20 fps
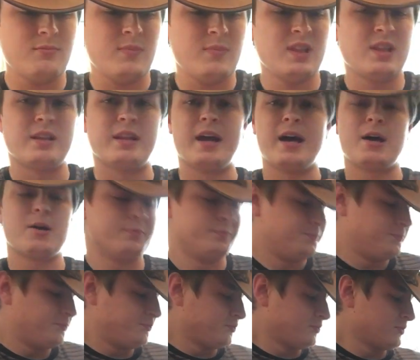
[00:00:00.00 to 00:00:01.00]
Now,
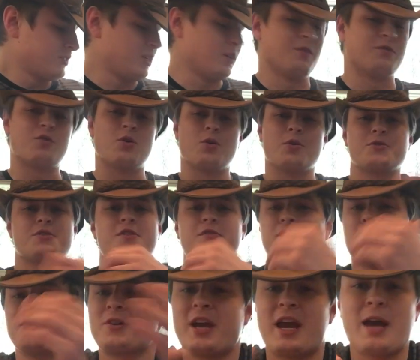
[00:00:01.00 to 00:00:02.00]
of course, if
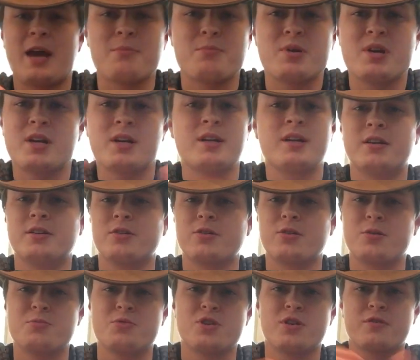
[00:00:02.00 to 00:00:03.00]
you're camping and you're
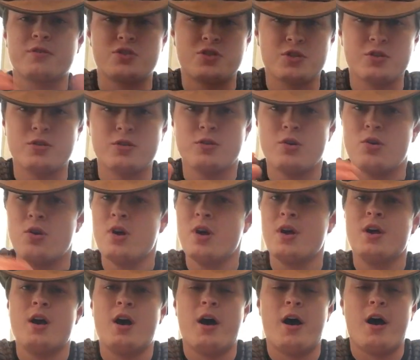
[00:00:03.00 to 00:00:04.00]
observant Jew,
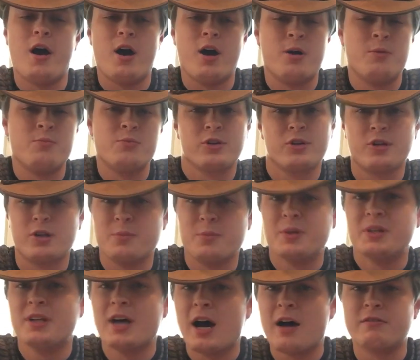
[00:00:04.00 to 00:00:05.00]
you're going to be
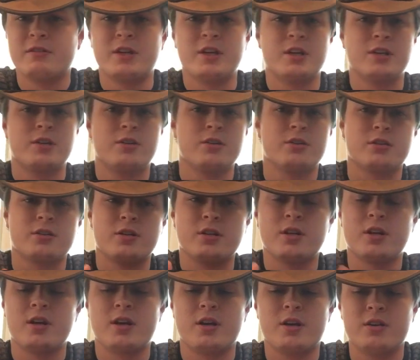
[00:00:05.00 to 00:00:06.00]
davening.
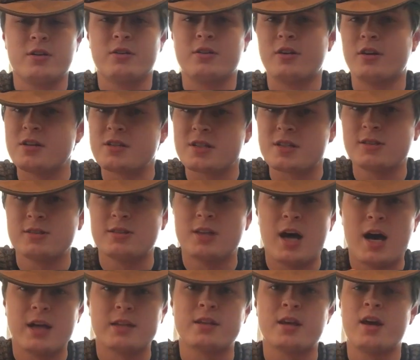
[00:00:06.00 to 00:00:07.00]
You're gonna
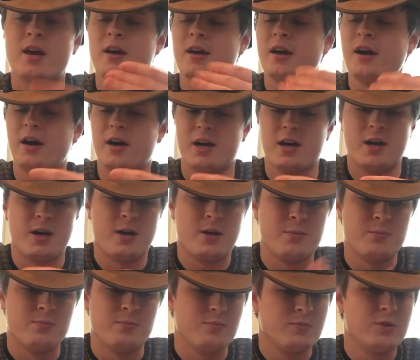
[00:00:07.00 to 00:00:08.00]
salat,
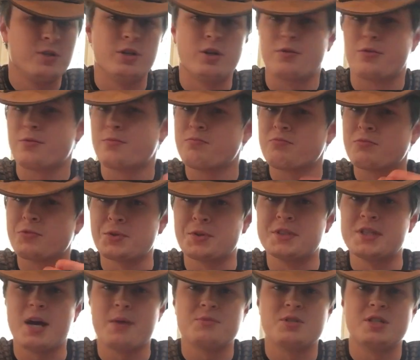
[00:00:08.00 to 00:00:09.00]
3
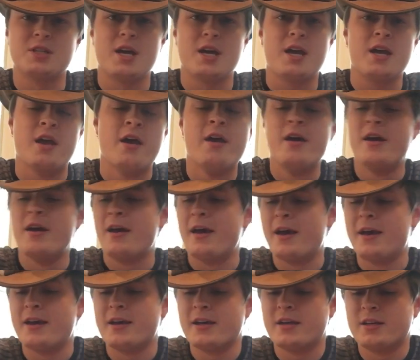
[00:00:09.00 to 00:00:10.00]
times a day.
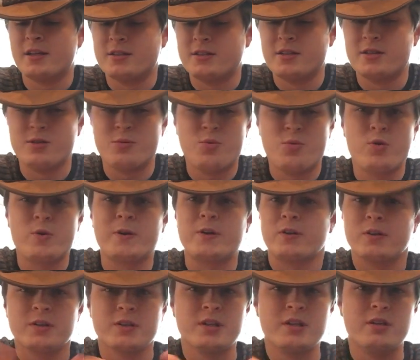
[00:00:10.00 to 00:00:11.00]
And in the morning,
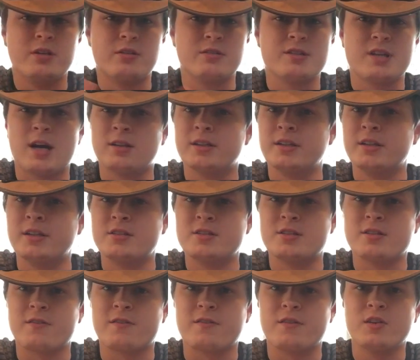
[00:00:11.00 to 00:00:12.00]
you're going to need your talit and
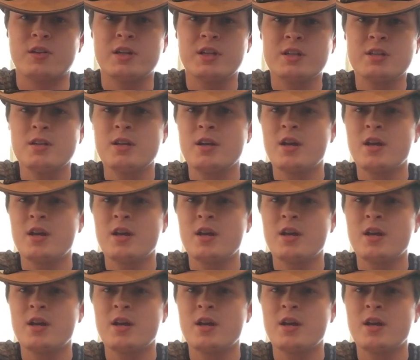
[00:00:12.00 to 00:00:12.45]
tefillin.